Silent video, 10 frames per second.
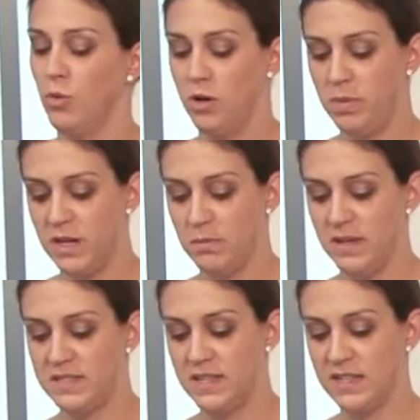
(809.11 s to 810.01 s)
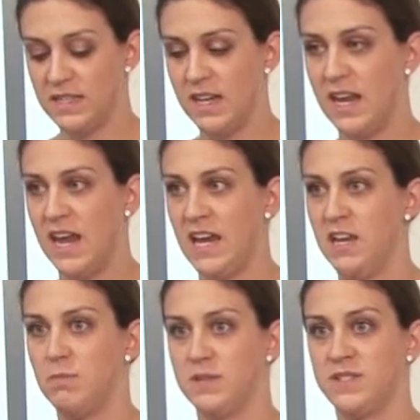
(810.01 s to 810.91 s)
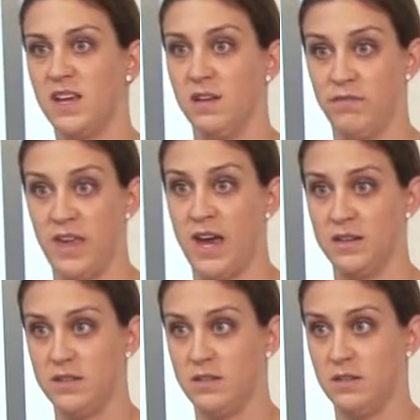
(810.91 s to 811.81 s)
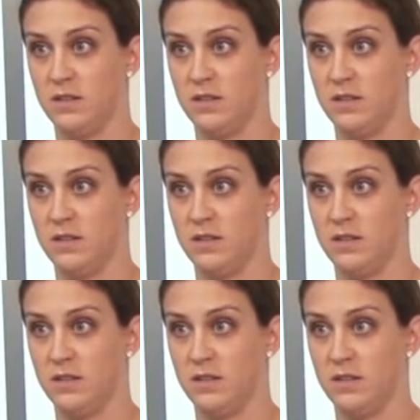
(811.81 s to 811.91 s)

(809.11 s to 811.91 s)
would be to be 60 to 80% of that.